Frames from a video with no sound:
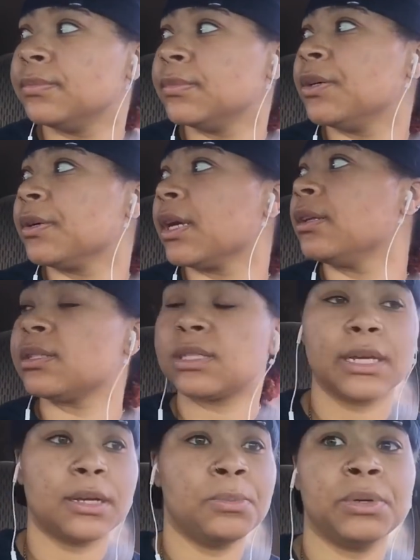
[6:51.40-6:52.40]
Okay, this
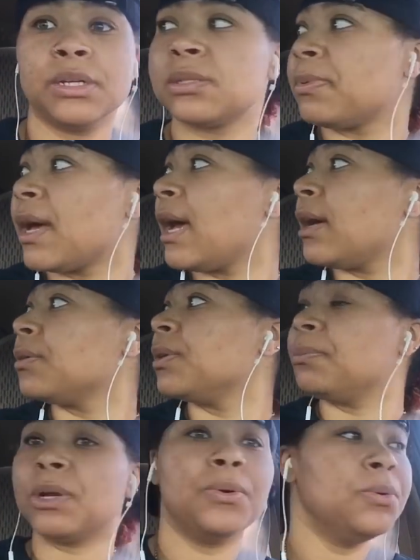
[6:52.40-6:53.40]
ain't gonna be this. I
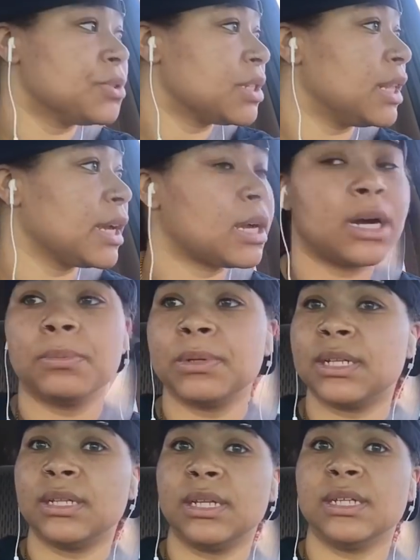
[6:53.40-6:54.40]
don't even know who's in that car,
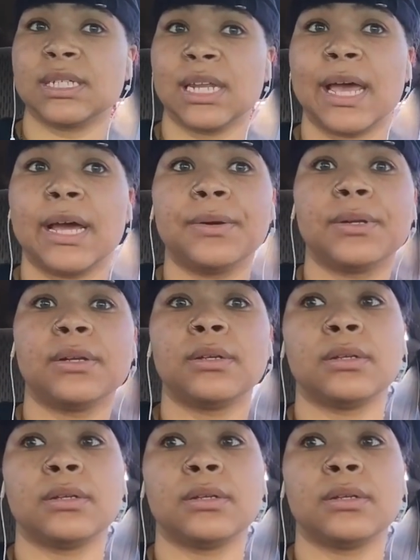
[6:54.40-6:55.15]
but it's loud.